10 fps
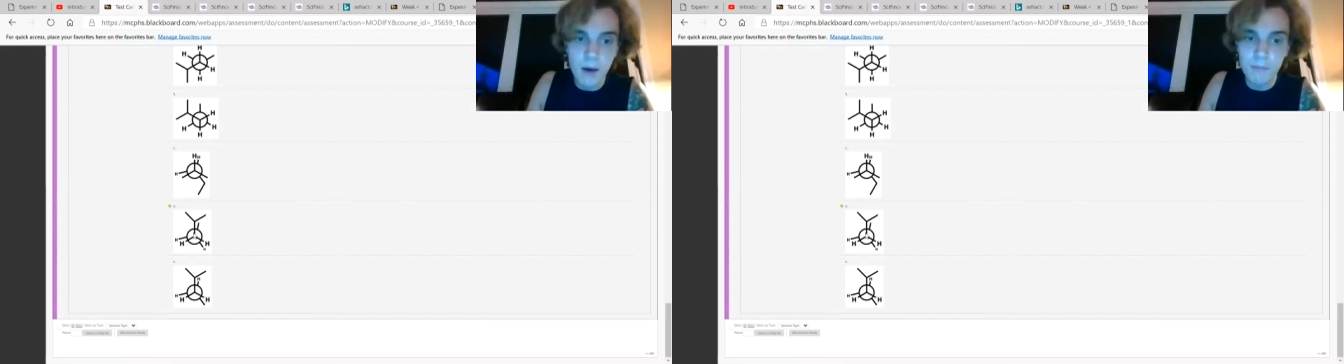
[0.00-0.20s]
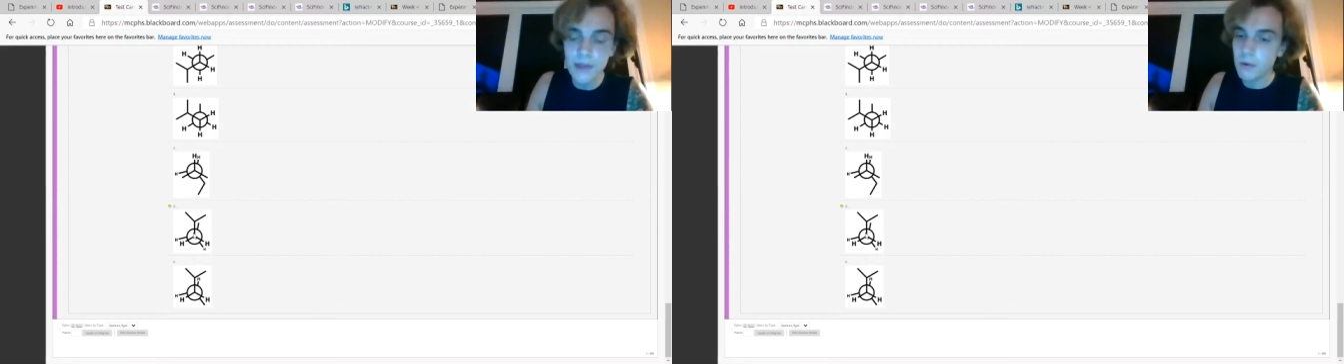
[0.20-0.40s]

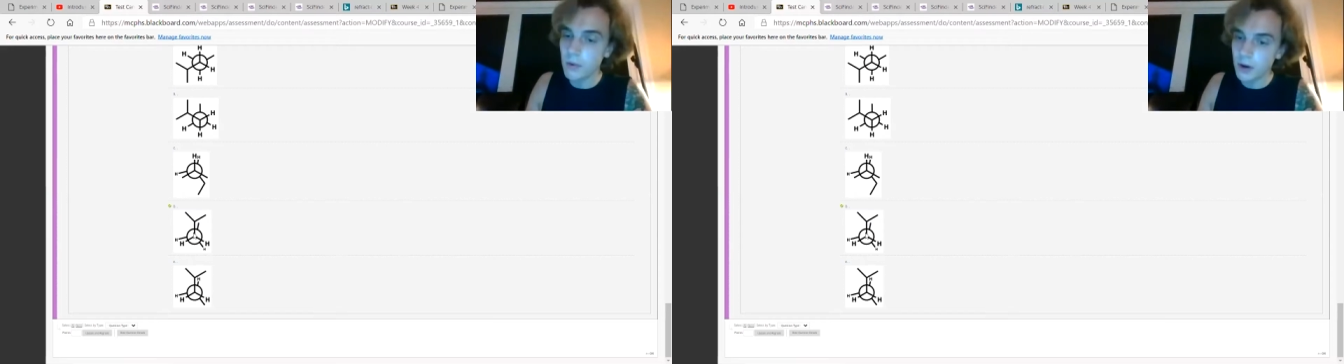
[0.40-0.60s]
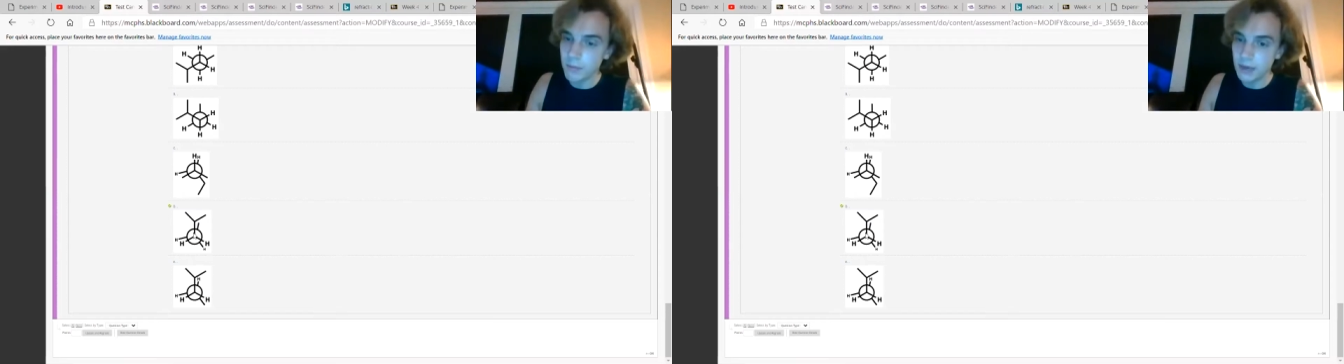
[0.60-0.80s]
then we
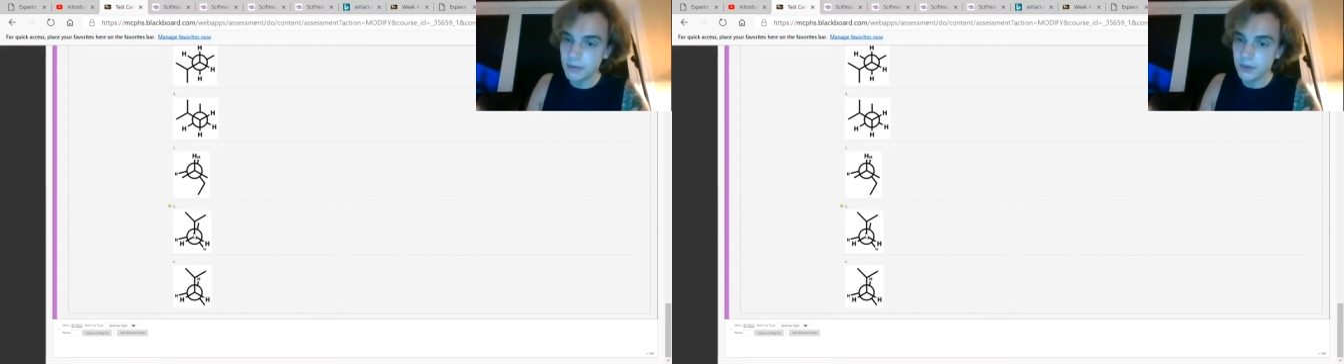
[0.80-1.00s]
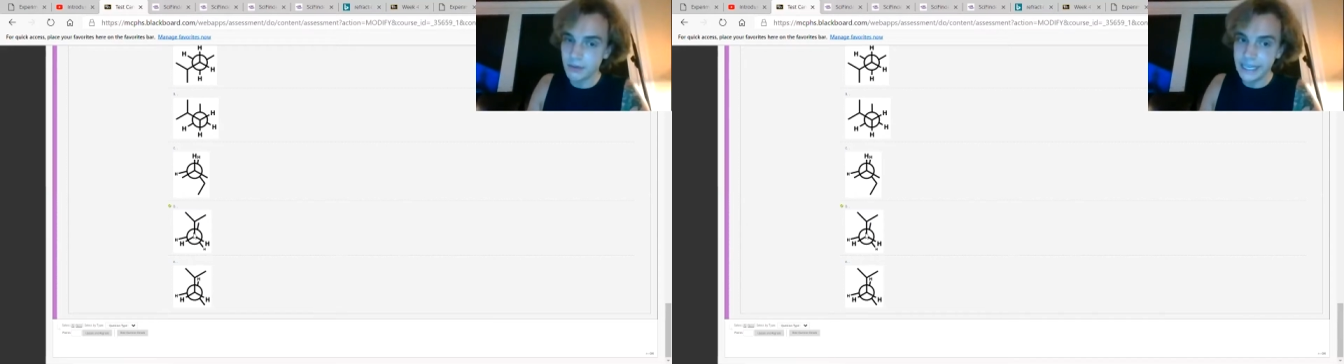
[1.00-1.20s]
wouldn't be able
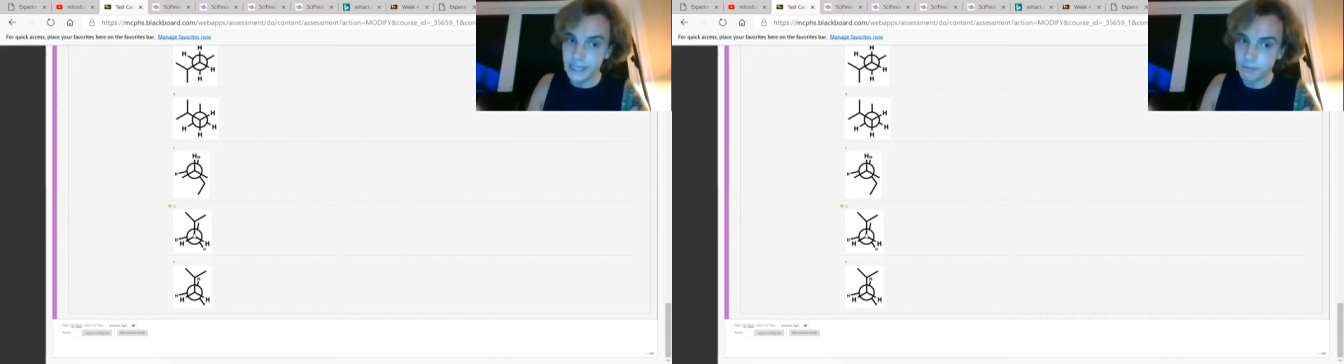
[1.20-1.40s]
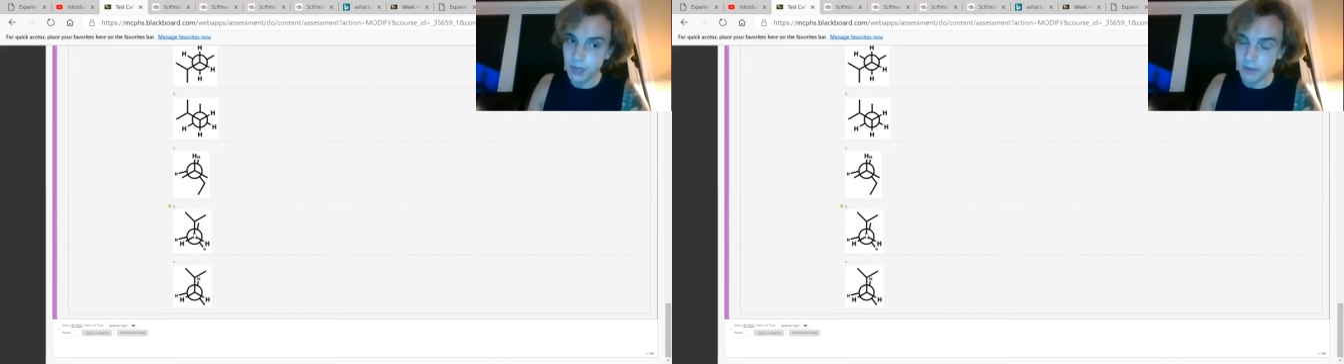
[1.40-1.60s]
to read
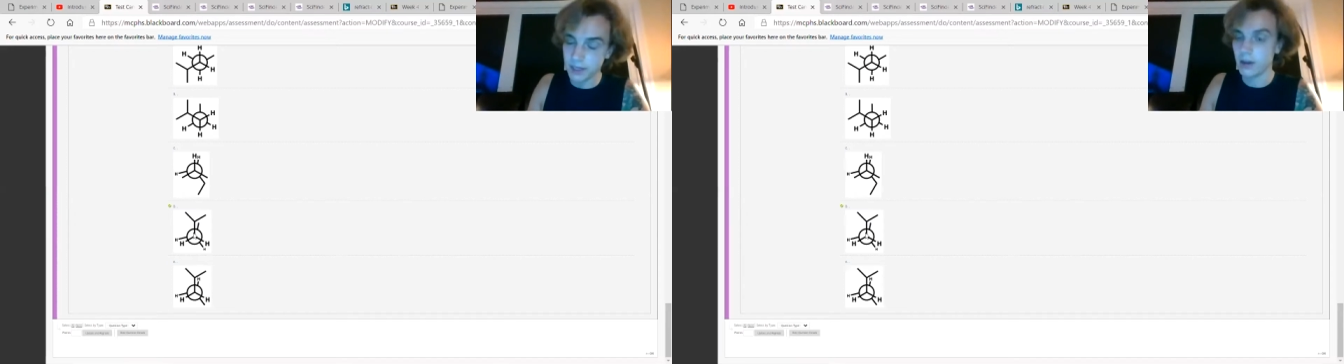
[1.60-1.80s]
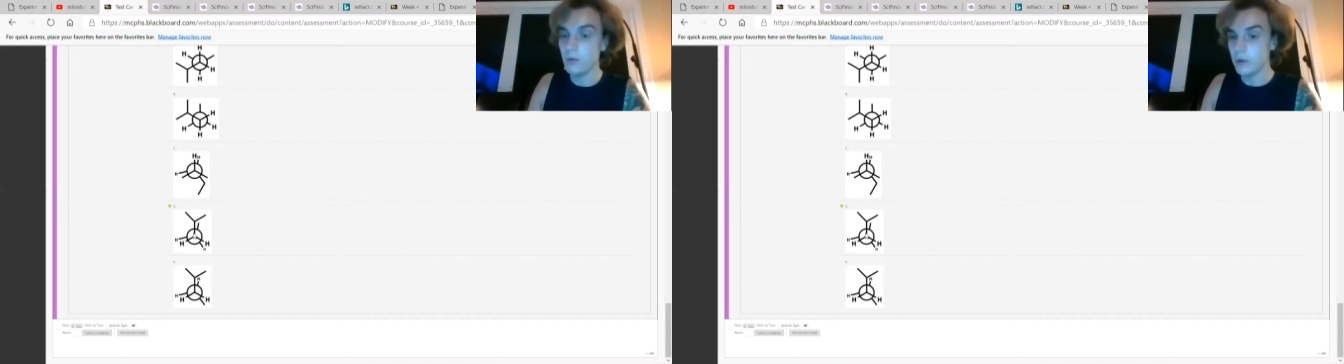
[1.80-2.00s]
it
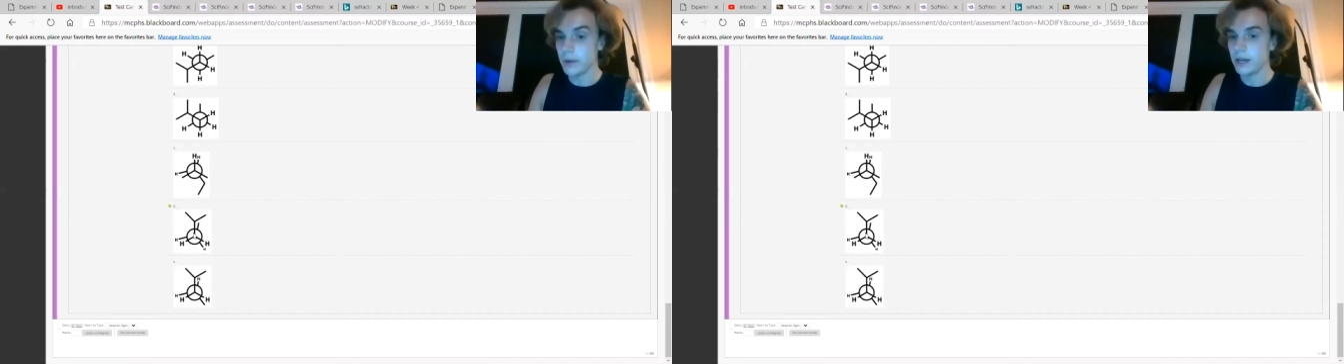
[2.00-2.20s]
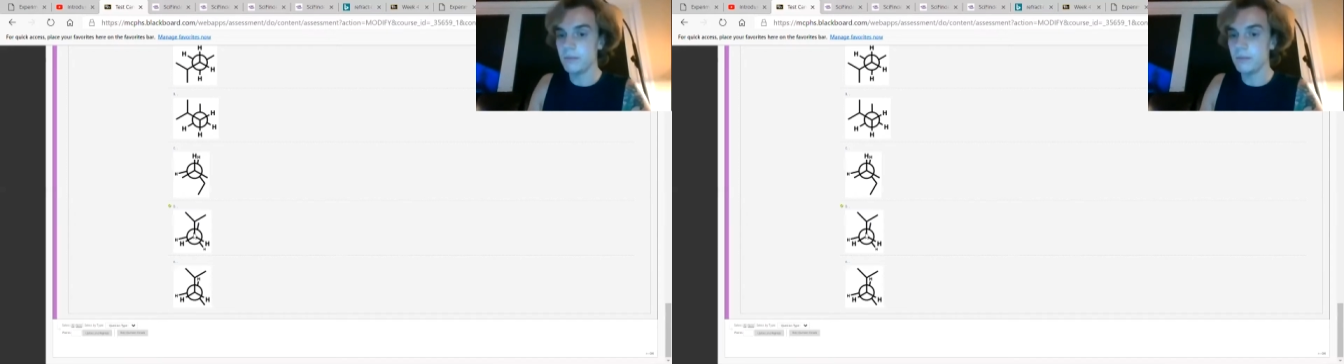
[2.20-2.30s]
properly, would we?